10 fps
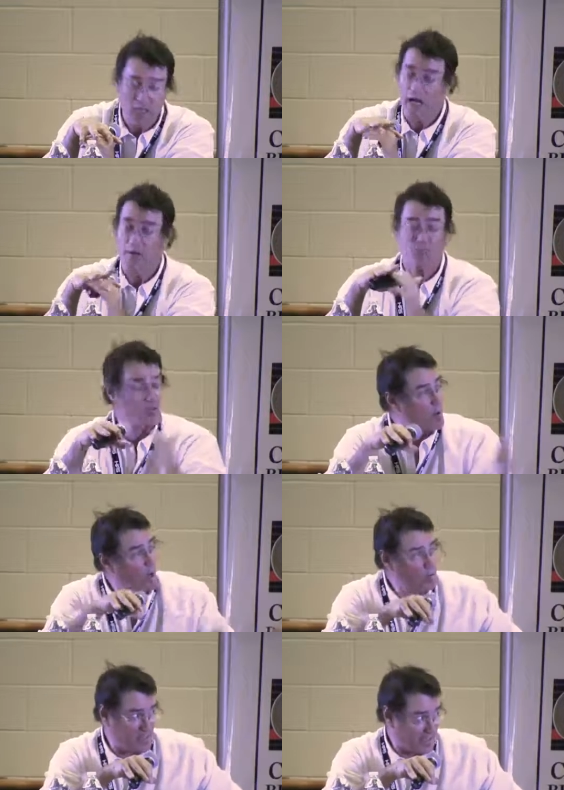I'm
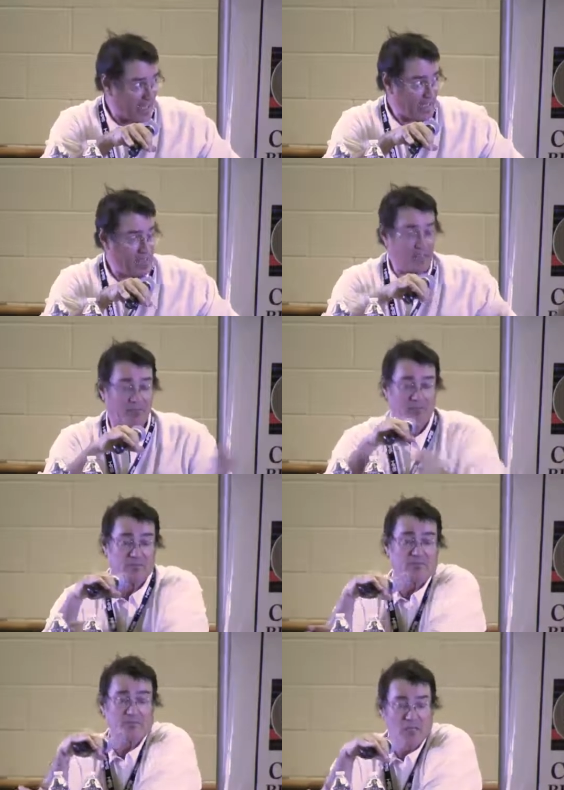supposing that. That's
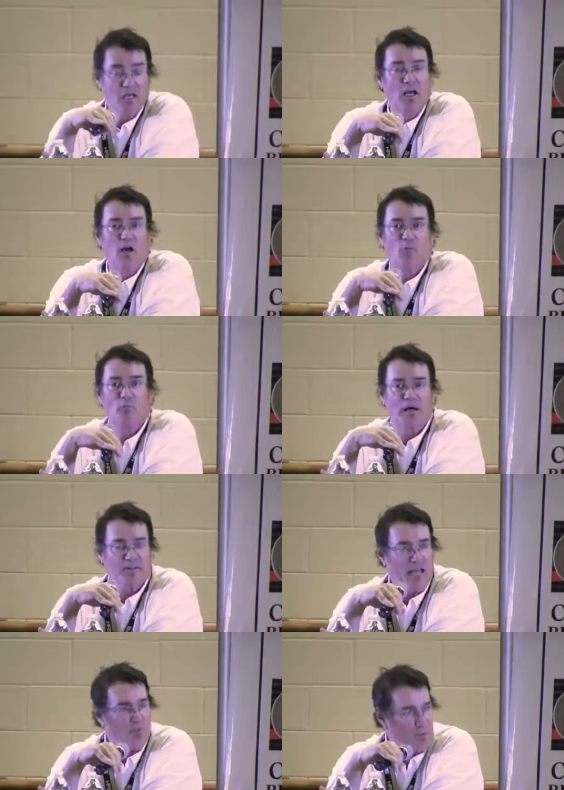correct. Uh, no.
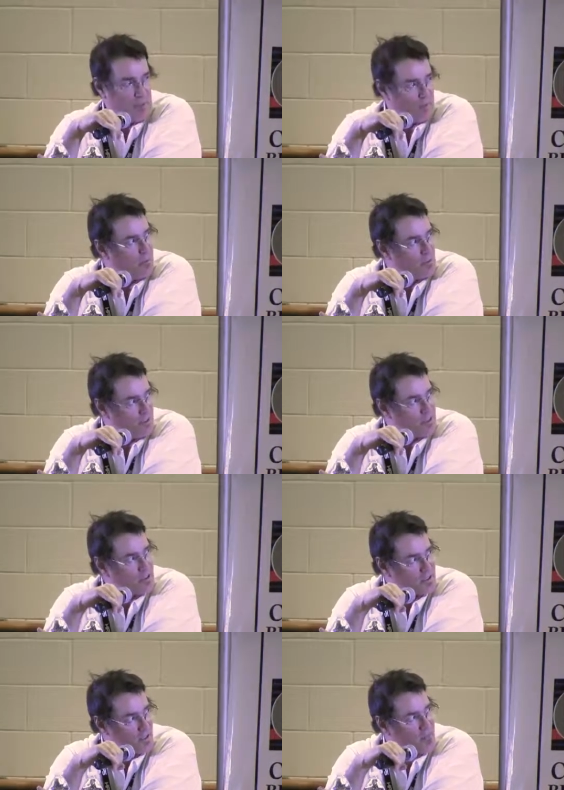But that would be a
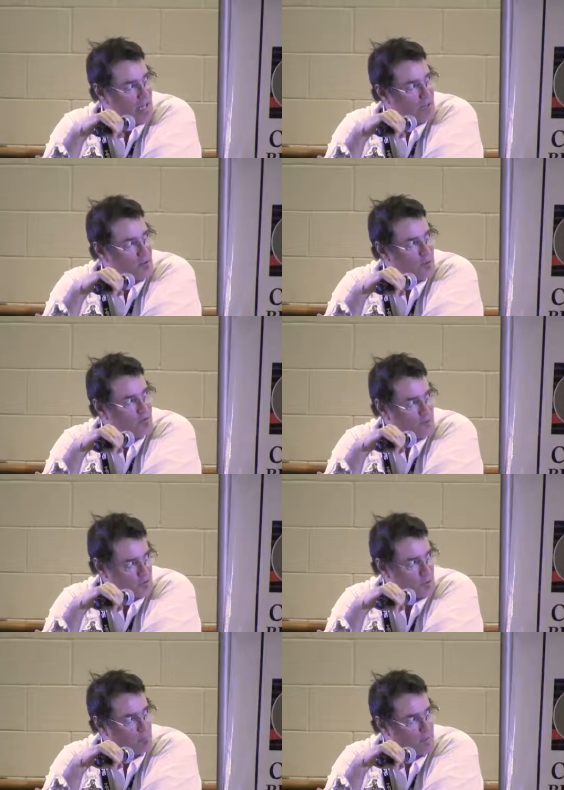religious uh, value for
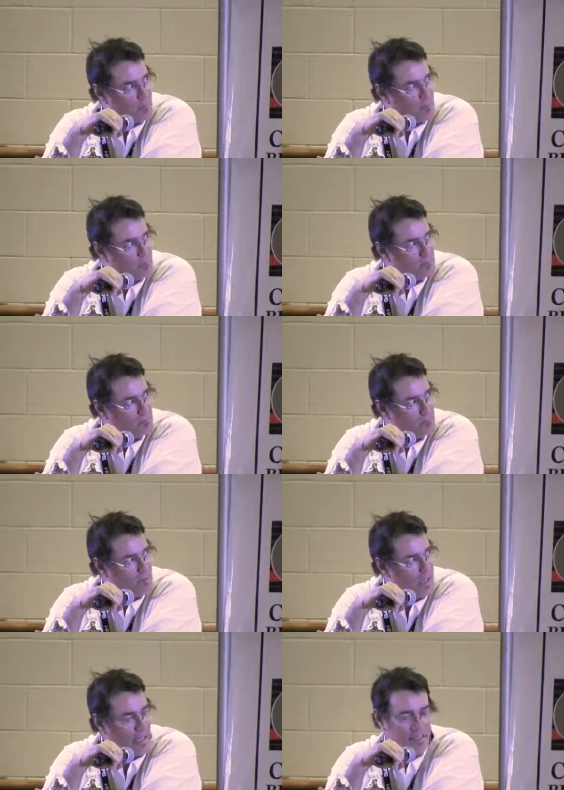some people.
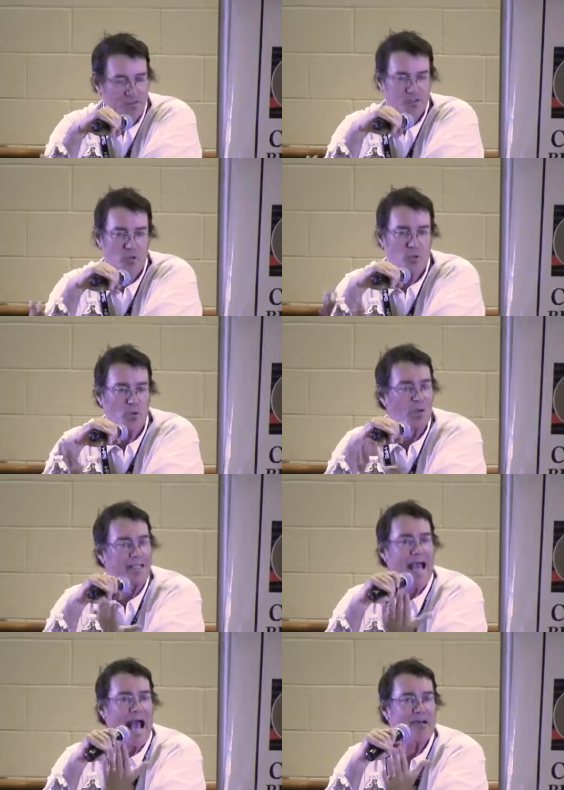And so we're
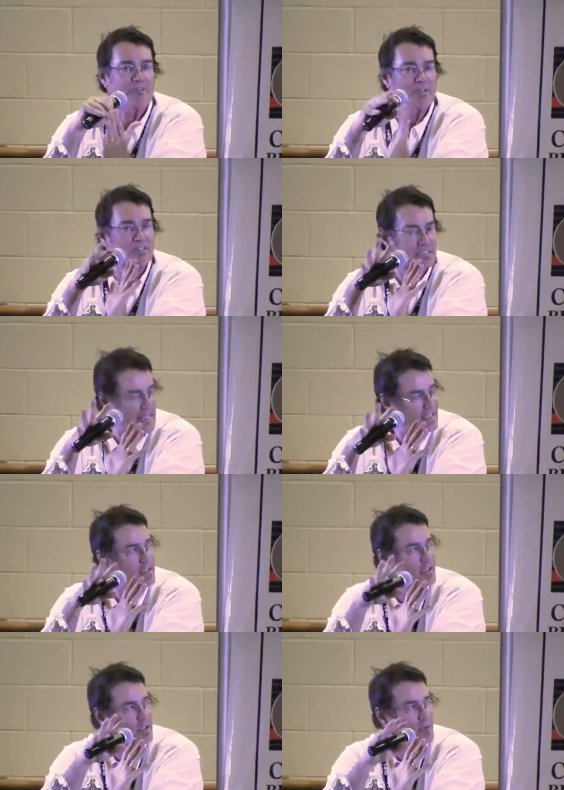going to have to say
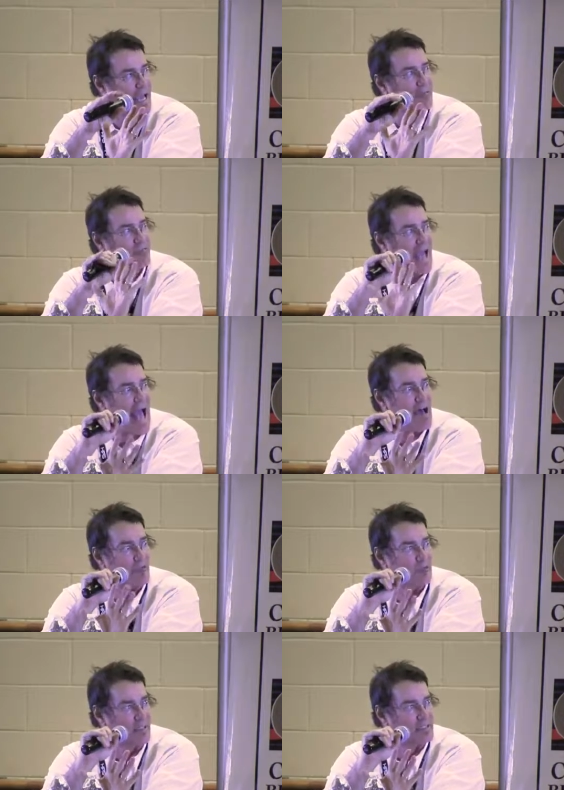that, you know, we have to
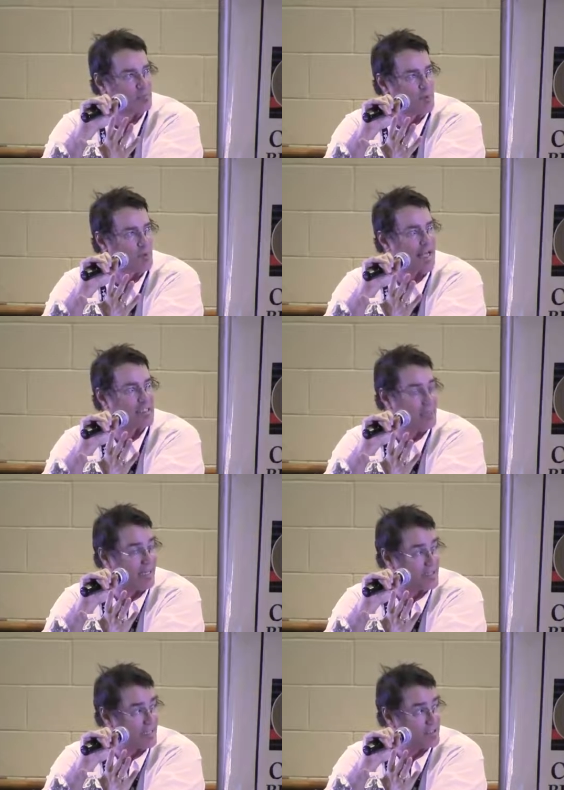have reasonable
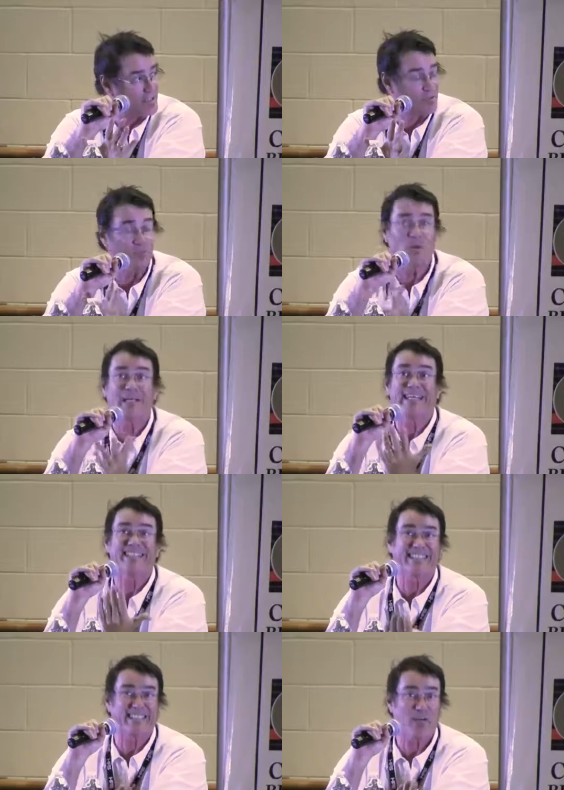expectations of what
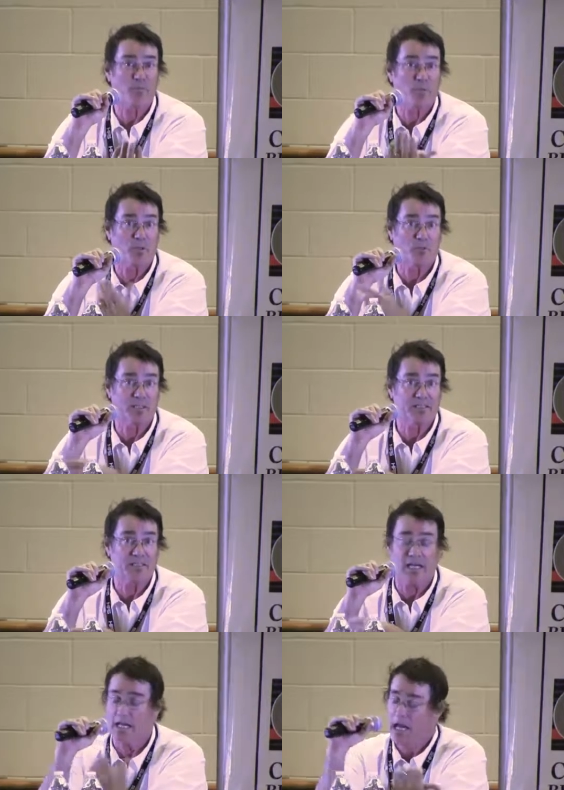is acceptable and what is
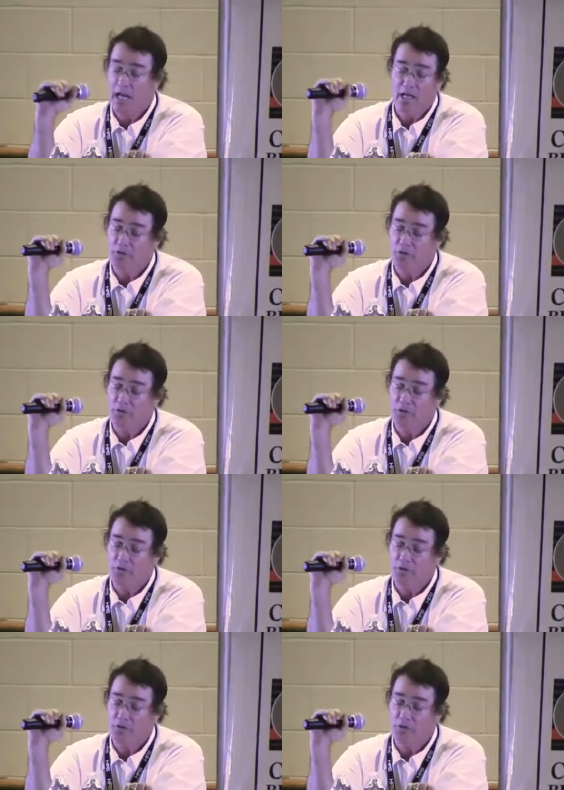not.